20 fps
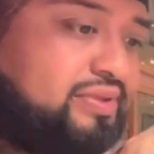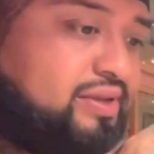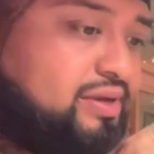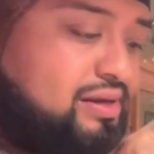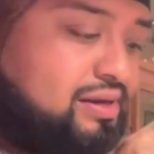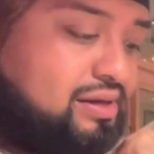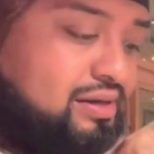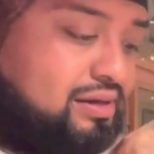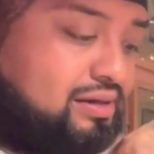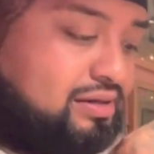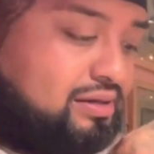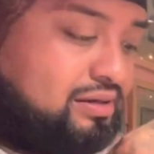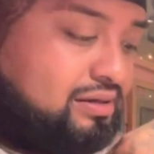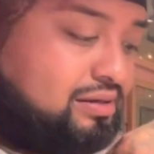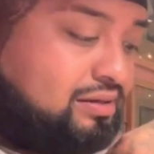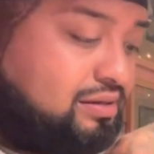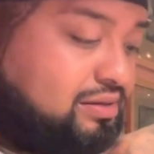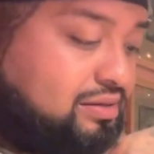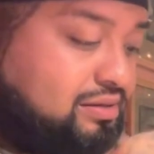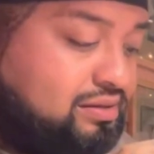Jeez, you
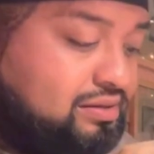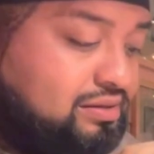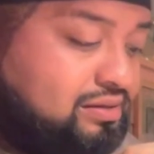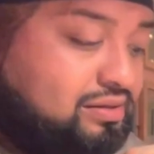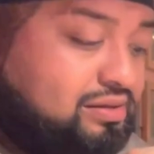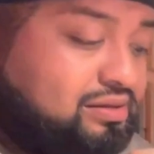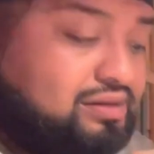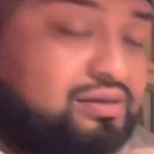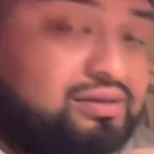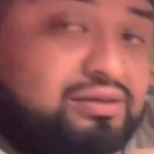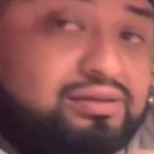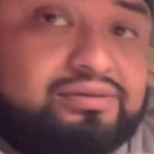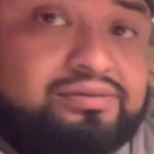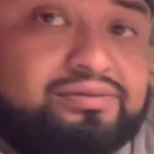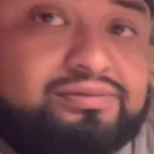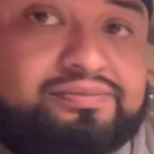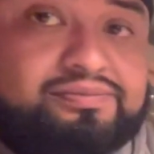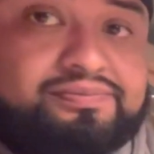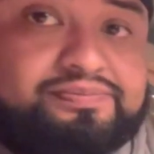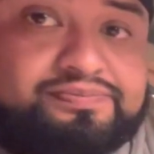guys, the strawberries
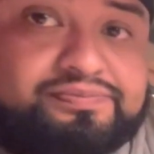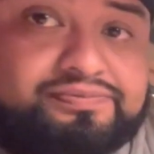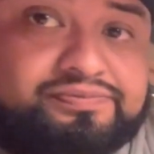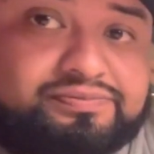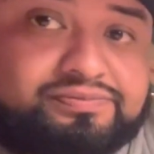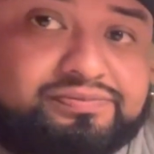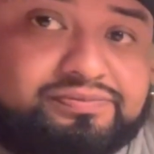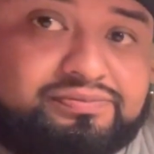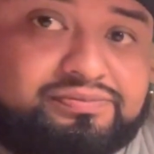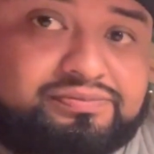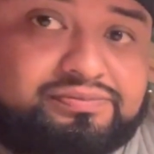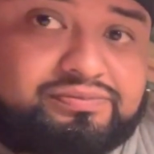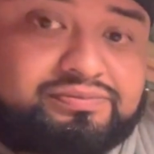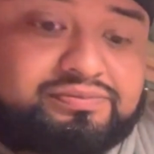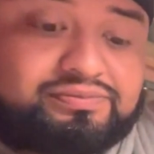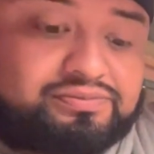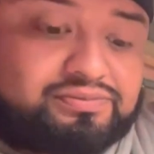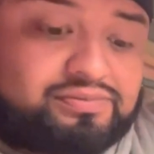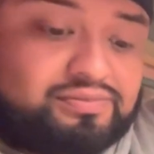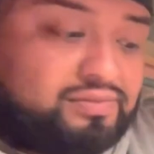are even, they're
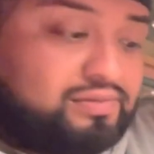sweet.